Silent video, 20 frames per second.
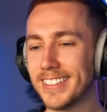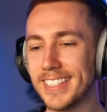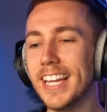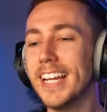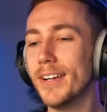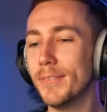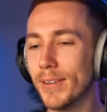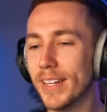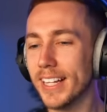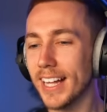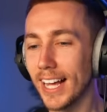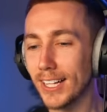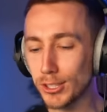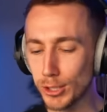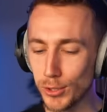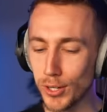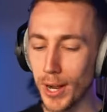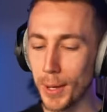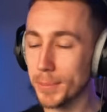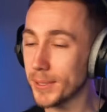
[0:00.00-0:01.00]
See, but that's
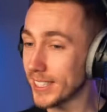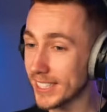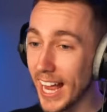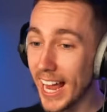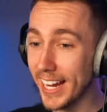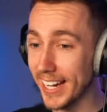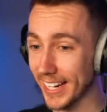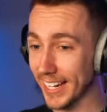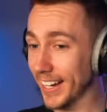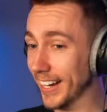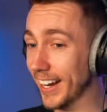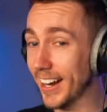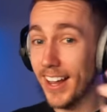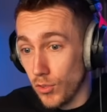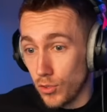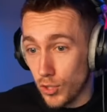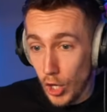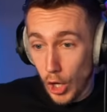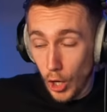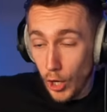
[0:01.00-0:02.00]
what I'm saying.
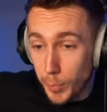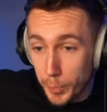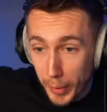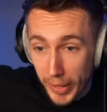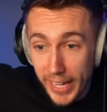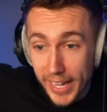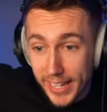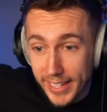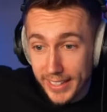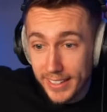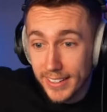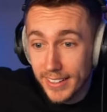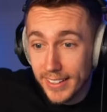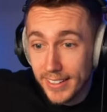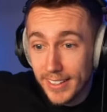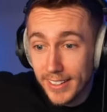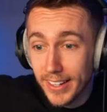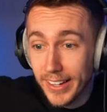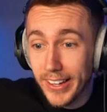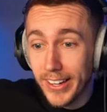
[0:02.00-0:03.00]
Could be.
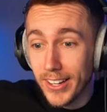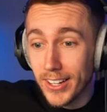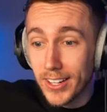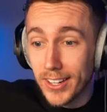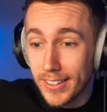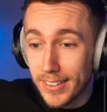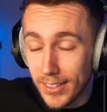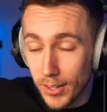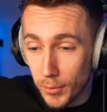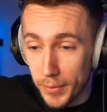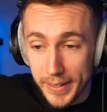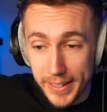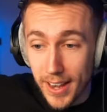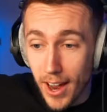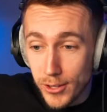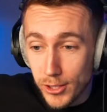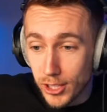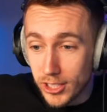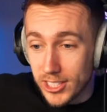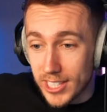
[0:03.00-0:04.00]
Now,
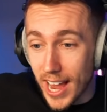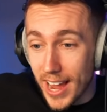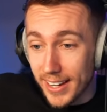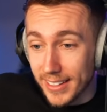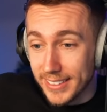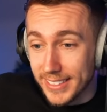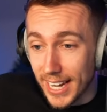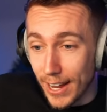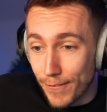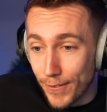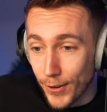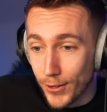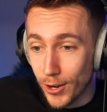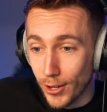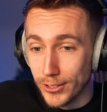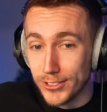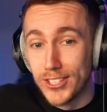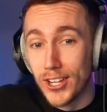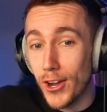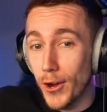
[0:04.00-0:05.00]
you're saying defo
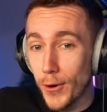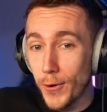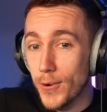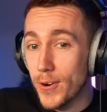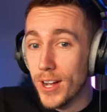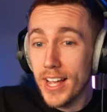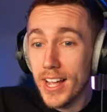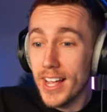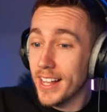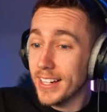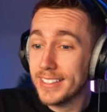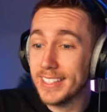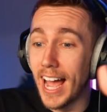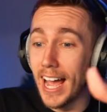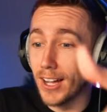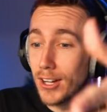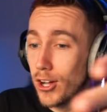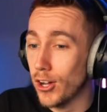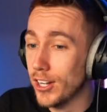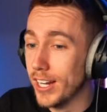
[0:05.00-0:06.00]
not two.
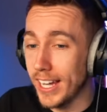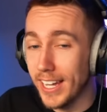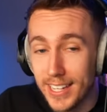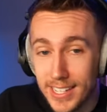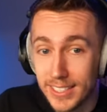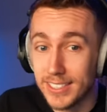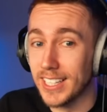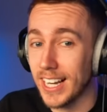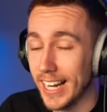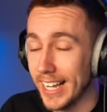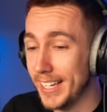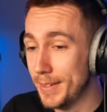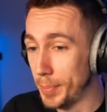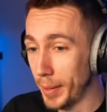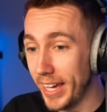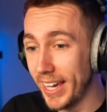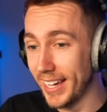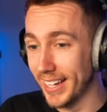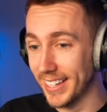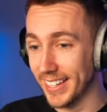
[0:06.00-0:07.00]
That could easily
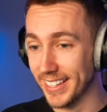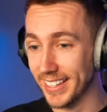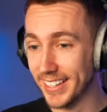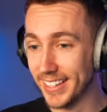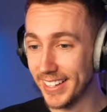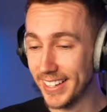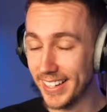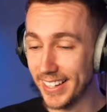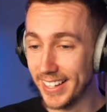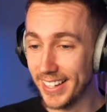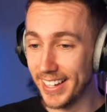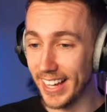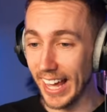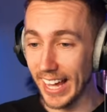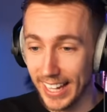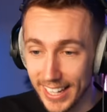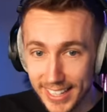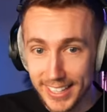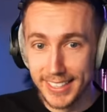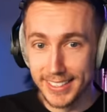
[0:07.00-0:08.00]
be
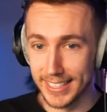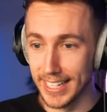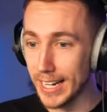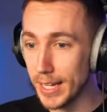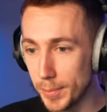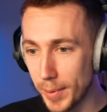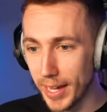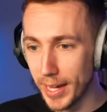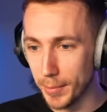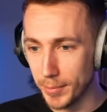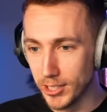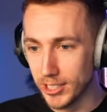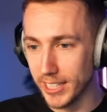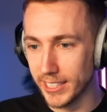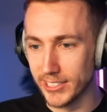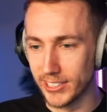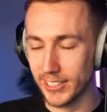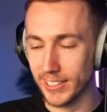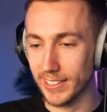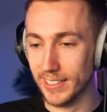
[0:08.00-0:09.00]
a
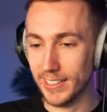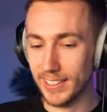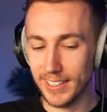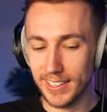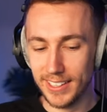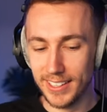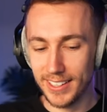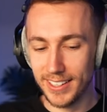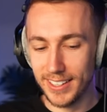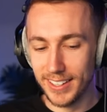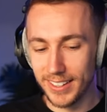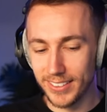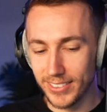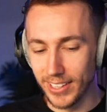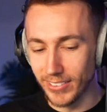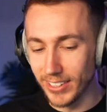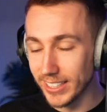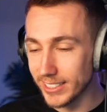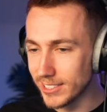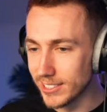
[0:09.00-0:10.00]
musician. You
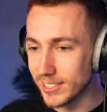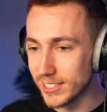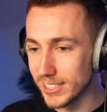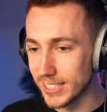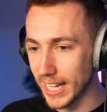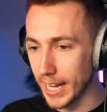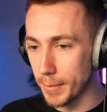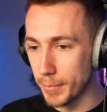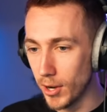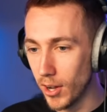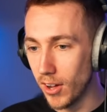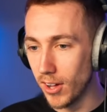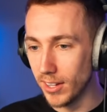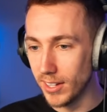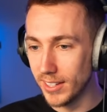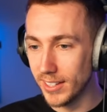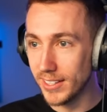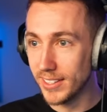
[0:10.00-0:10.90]
ever listen to Slipknot?